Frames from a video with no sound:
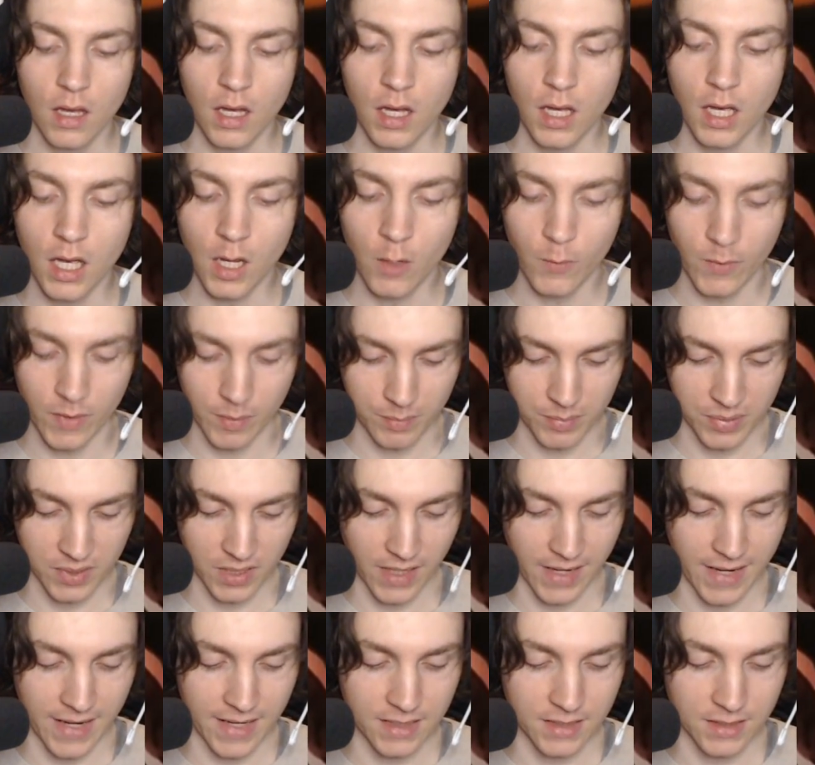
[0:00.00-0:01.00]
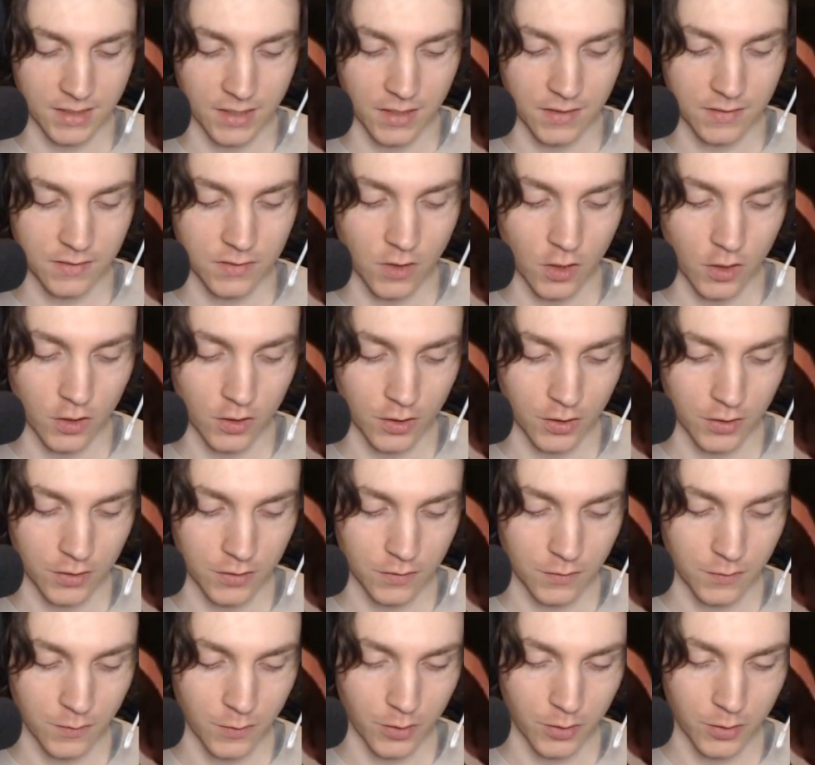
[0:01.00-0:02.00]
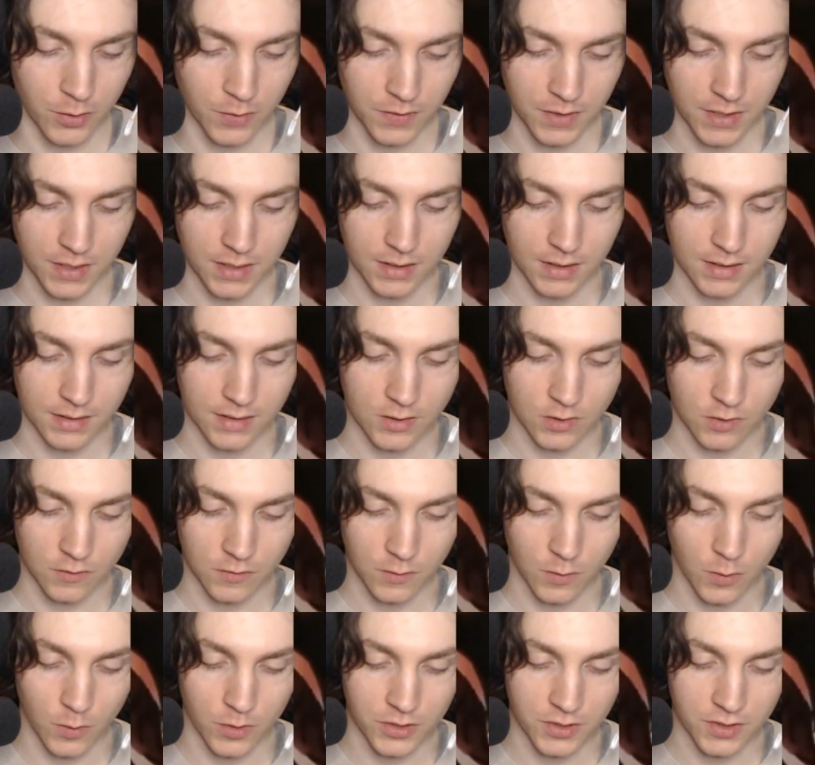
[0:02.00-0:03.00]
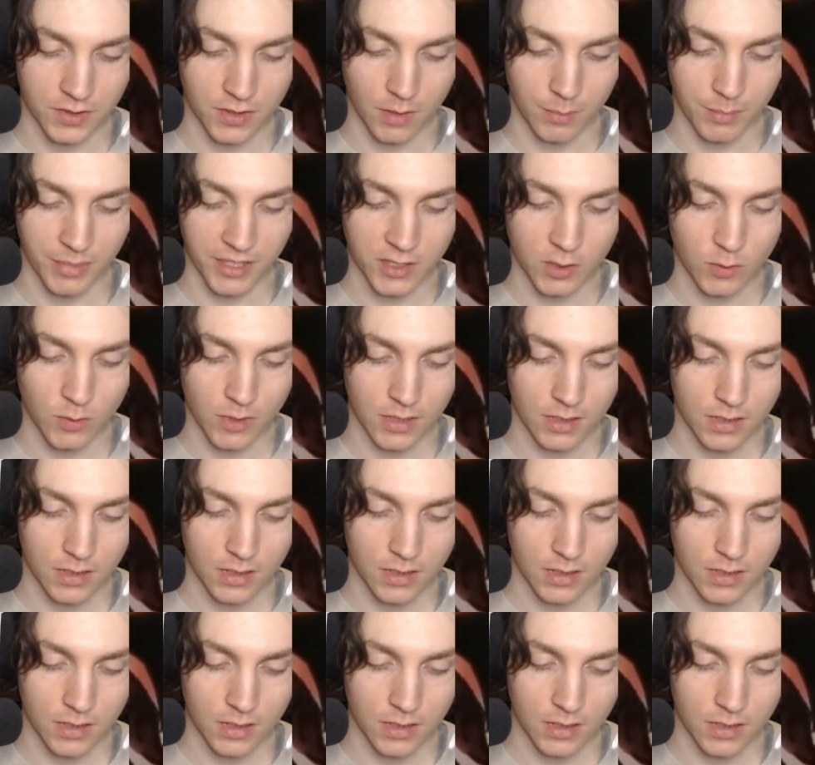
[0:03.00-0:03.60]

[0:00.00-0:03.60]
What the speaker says: we play the target for ulti, that is of course the page 1.